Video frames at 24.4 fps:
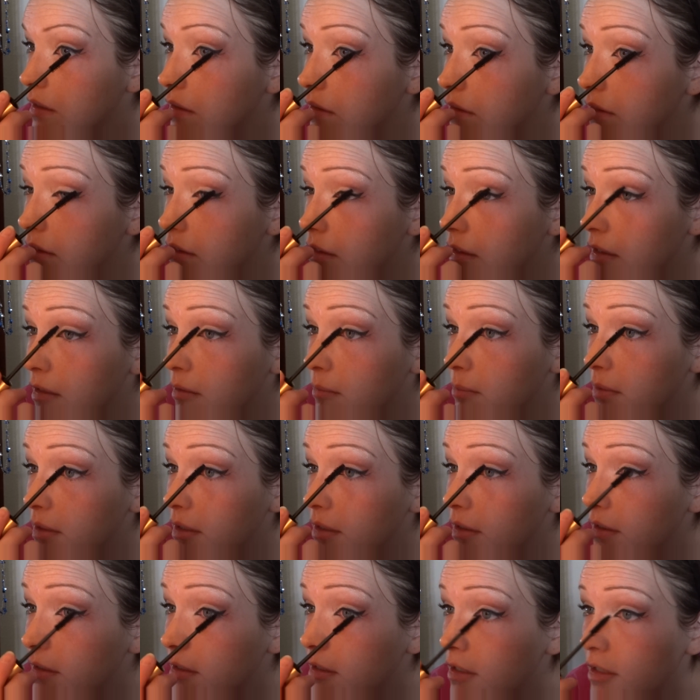clean that up
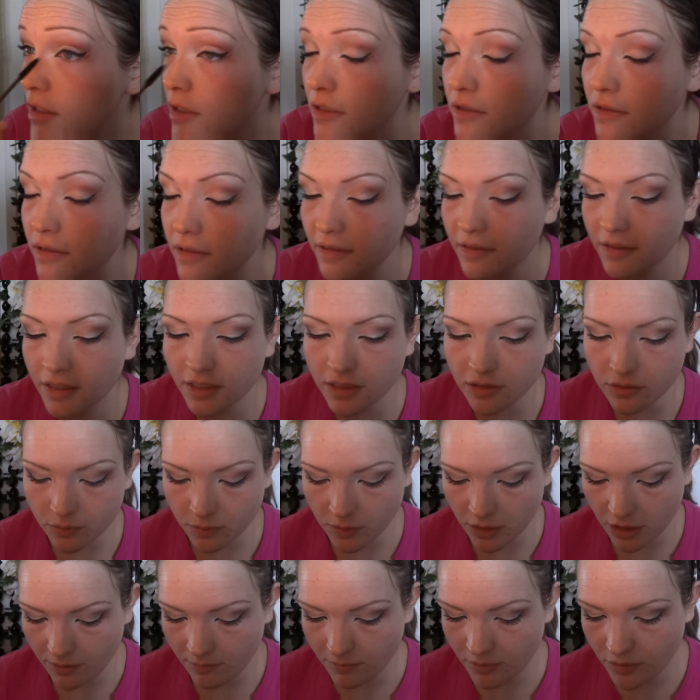later. This,
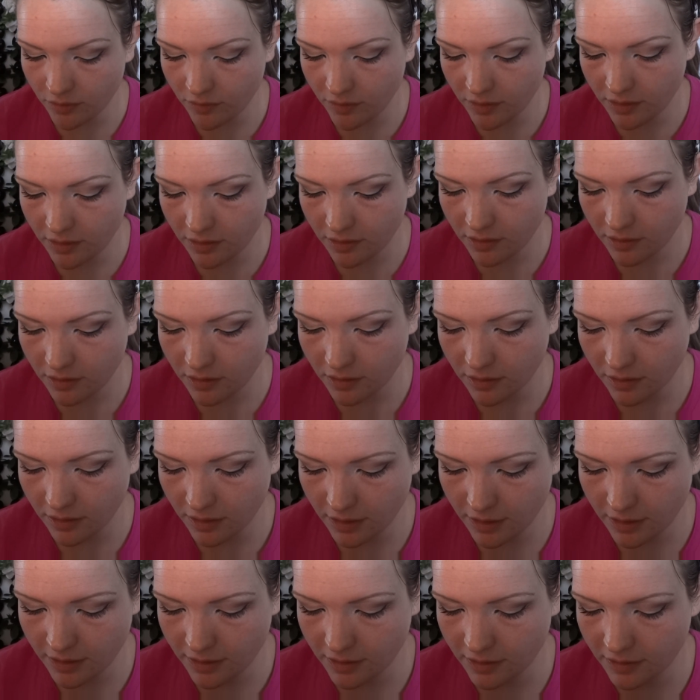what I'm doing
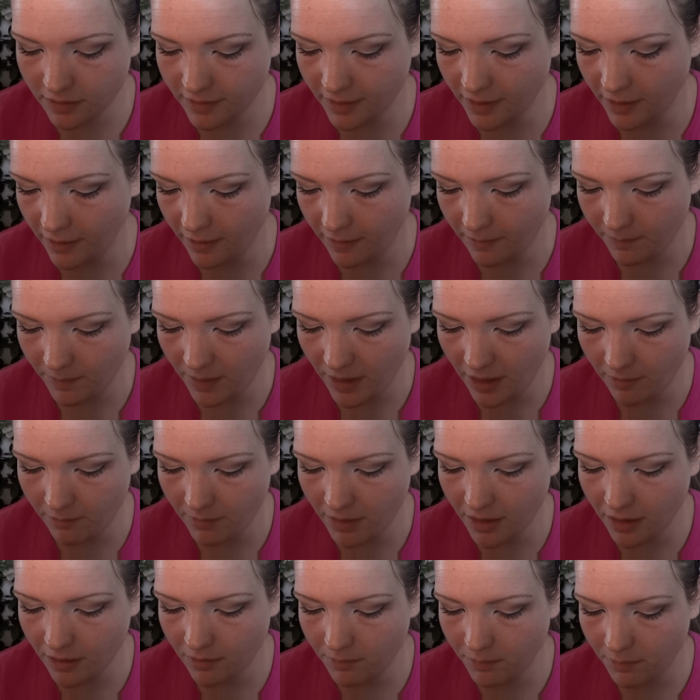is How
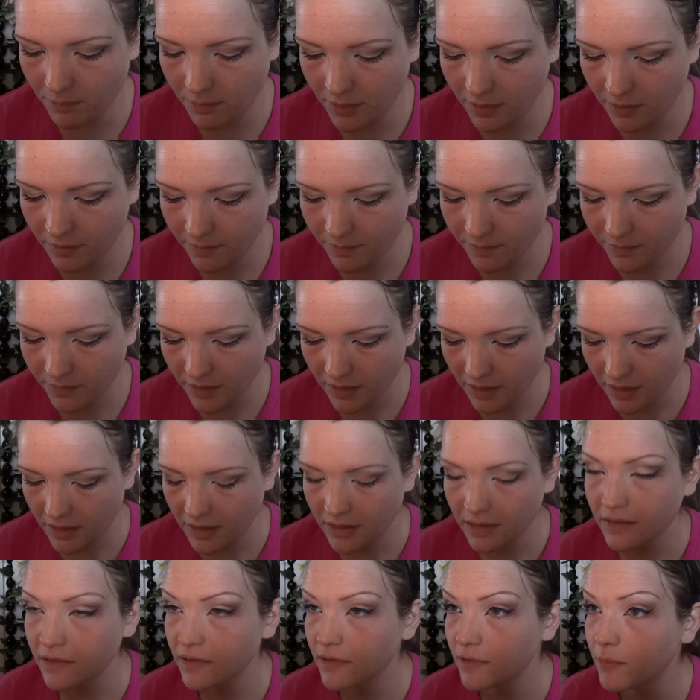Makeup.
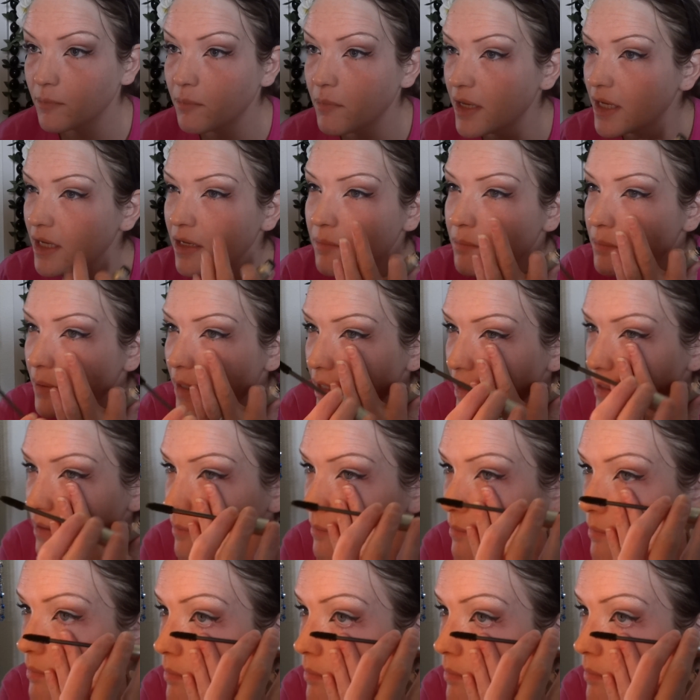It's Makeup by